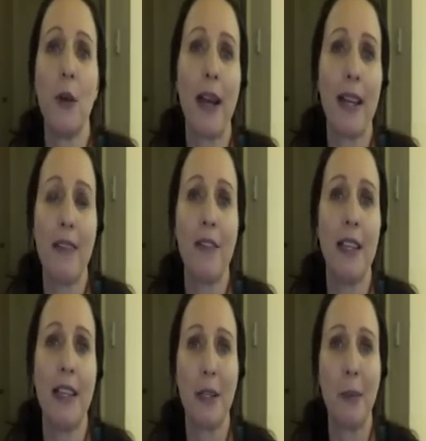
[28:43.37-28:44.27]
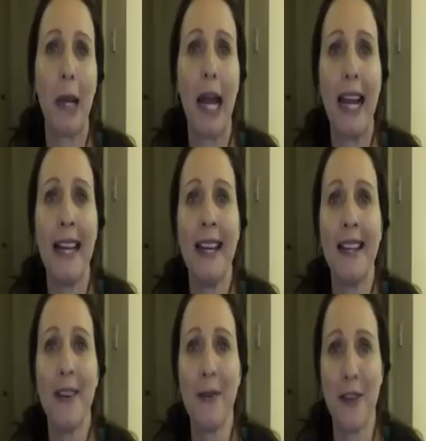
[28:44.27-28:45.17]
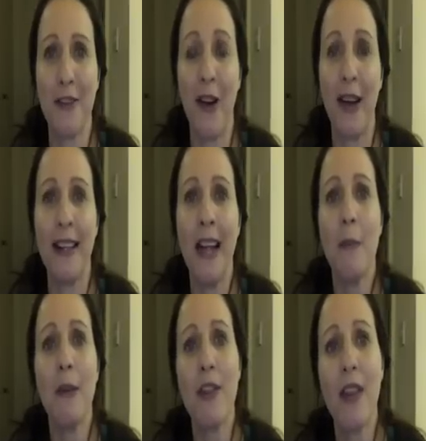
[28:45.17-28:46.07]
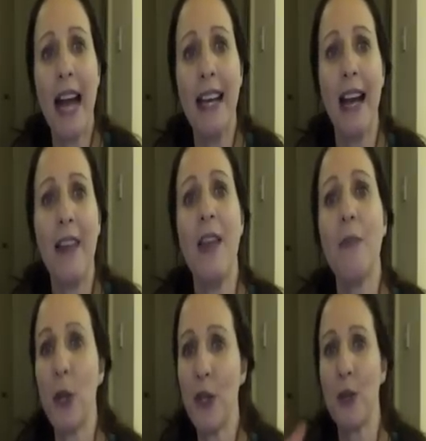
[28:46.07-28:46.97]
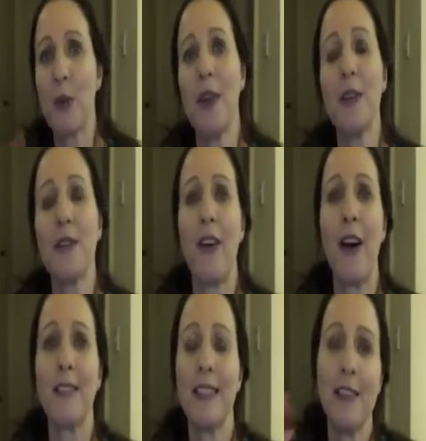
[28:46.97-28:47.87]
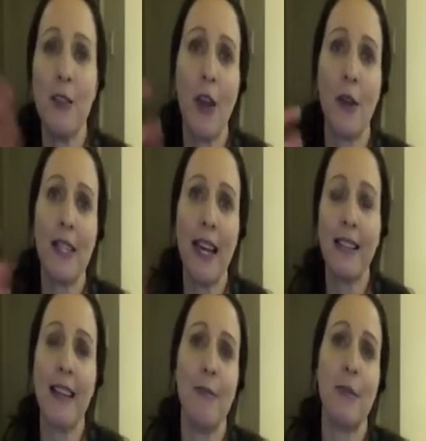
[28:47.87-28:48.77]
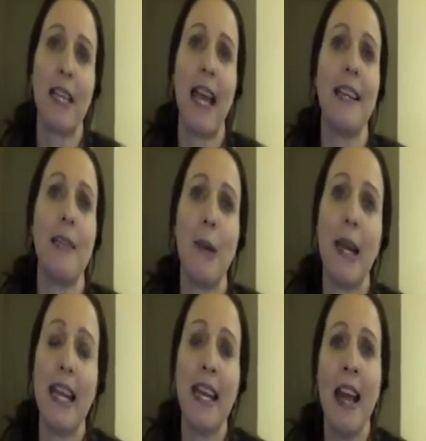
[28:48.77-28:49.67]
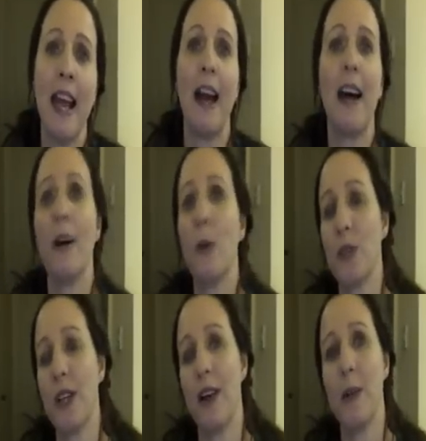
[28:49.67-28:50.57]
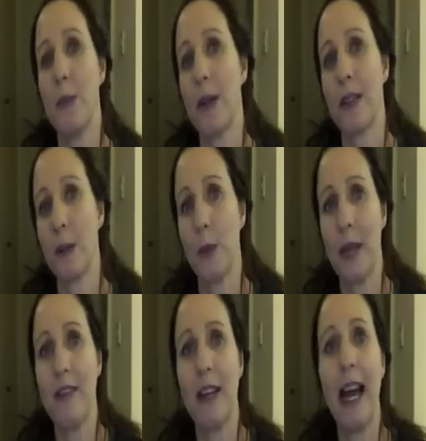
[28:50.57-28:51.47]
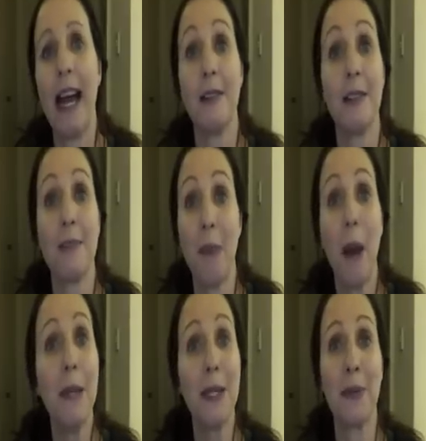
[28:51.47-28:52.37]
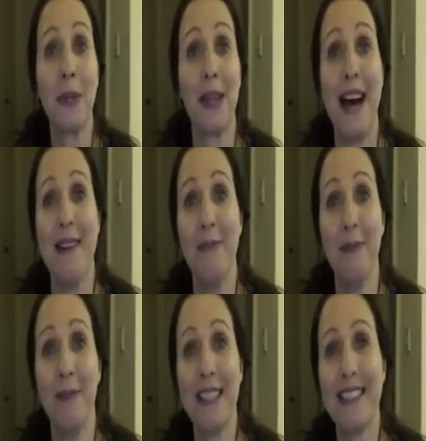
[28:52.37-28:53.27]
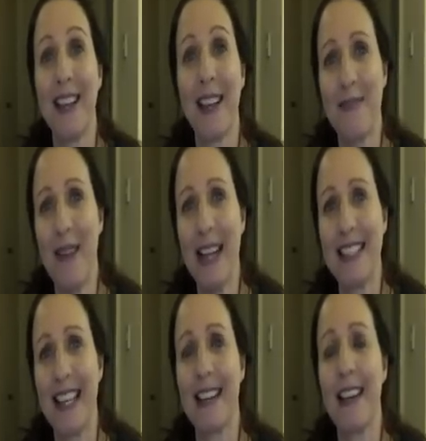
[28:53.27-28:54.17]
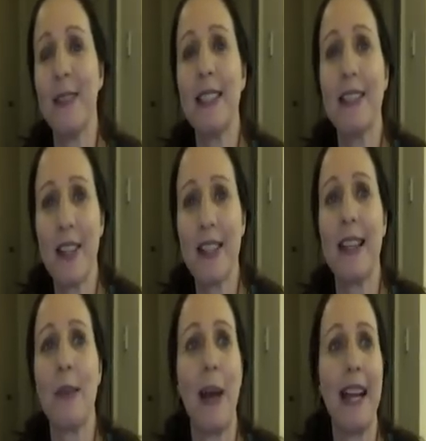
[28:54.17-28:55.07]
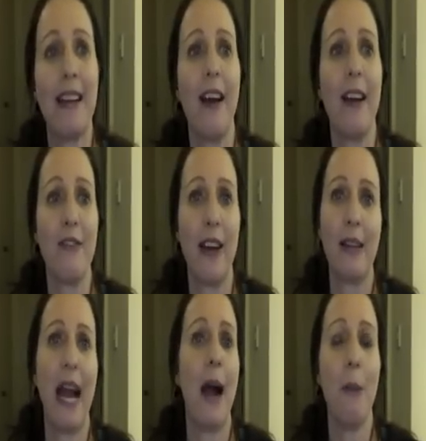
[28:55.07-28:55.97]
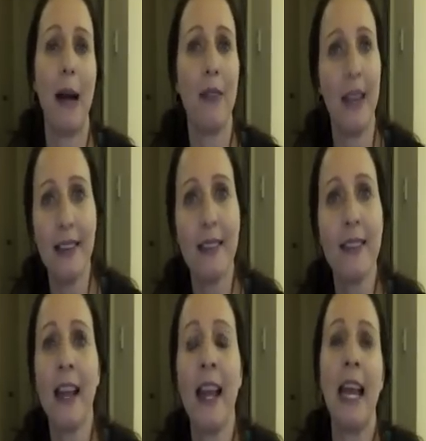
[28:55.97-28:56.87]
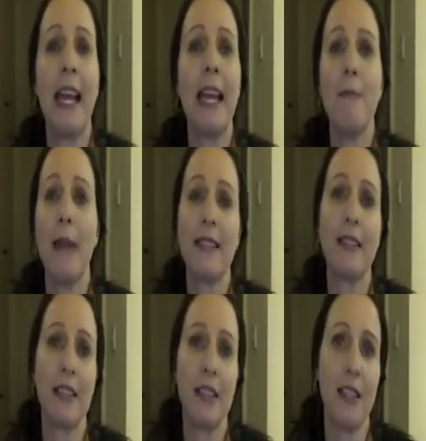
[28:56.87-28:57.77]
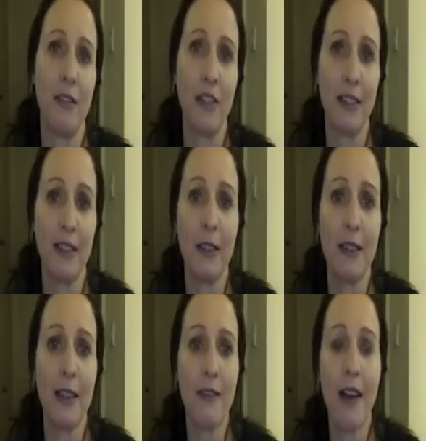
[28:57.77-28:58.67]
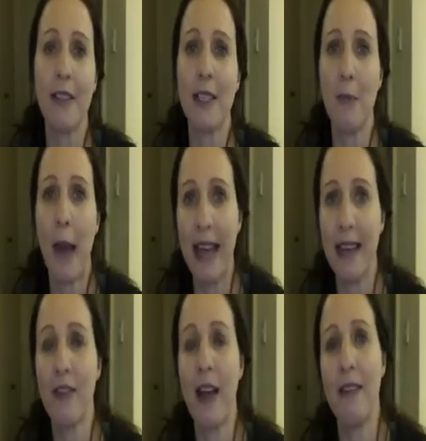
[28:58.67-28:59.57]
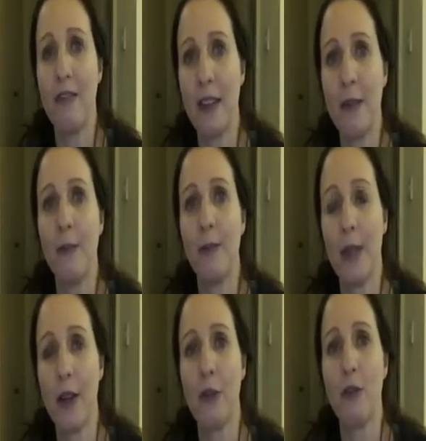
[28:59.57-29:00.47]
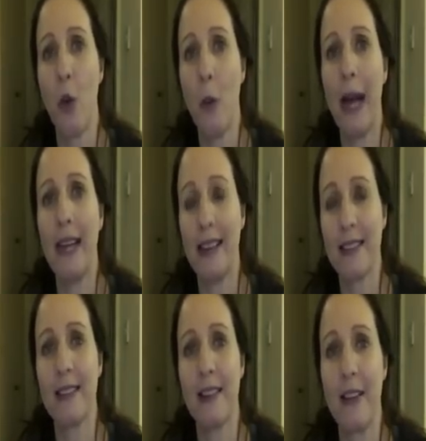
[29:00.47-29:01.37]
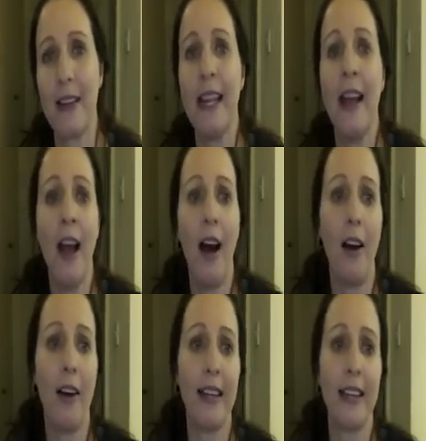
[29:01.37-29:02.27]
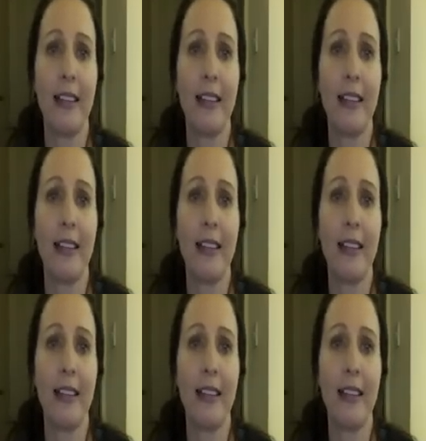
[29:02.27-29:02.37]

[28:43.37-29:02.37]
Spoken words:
give it a little play, you'll be fine. And then what you do with those files is you go and take them to KDP or to iBooks or whatever and publish with them. It's like magic. I mean, seriously, when I found out about this, it made such a difference. So instead of having to pay for every, format necessary, I can